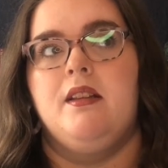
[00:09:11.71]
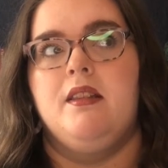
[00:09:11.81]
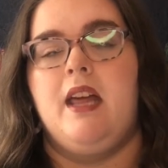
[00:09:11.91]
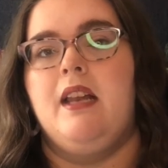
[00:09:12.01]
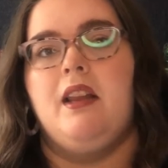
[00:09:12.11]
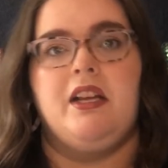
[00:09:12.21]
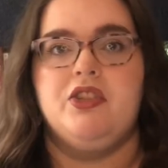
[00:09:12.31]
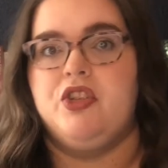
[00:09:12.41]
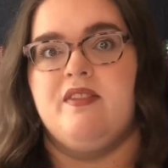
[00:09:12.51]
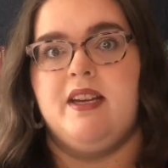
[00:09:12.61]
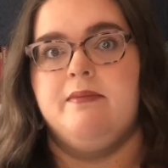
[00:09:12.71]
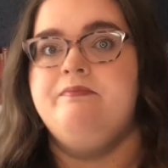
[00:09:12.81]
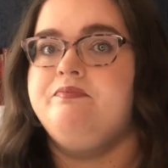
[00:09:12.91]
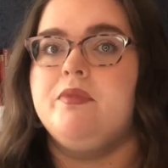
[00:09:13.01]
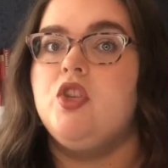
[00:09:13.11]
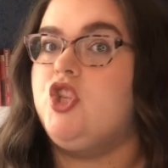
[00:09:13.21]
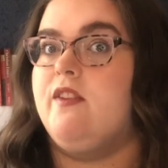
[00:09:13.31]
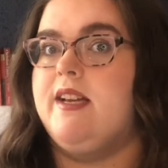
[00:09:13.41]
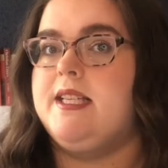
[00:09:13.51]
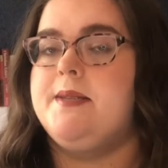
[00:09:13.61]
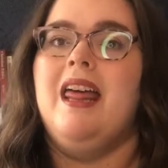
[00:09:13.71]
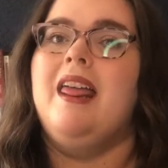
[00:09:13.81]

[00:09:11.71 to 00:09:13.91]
that like serving service.